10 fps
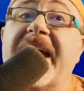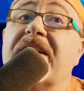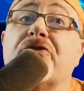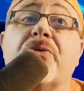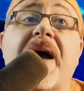
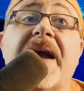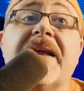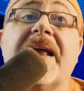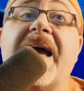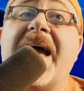That's
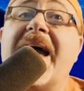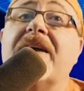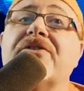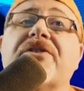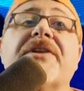right,
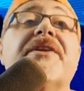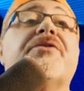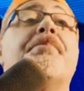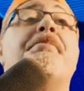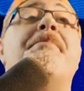Axel
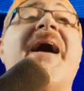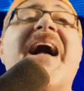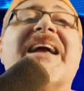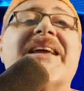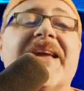is
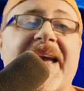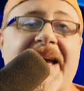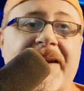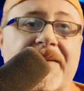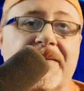back
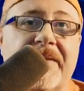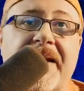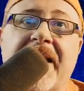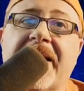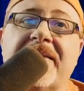again,
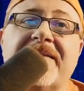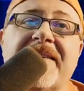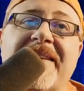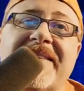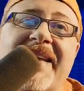and
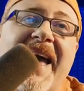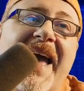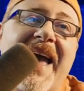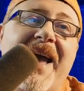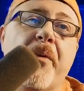
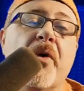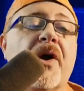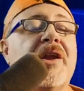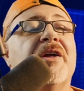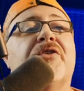today we're
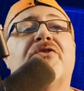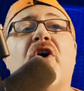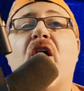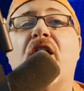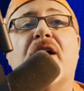going to
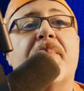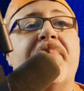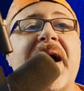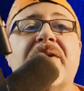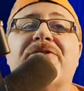talk
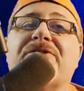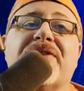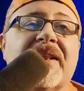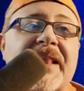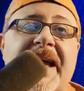about
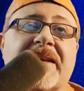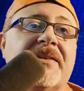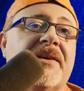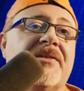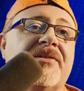
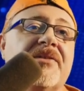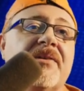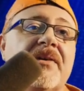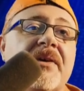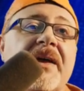Sylectus.
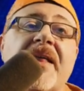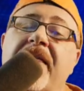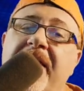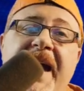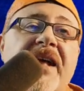
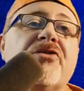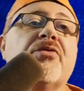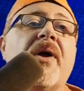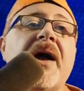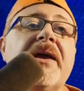That's
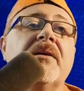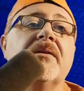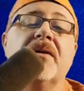right,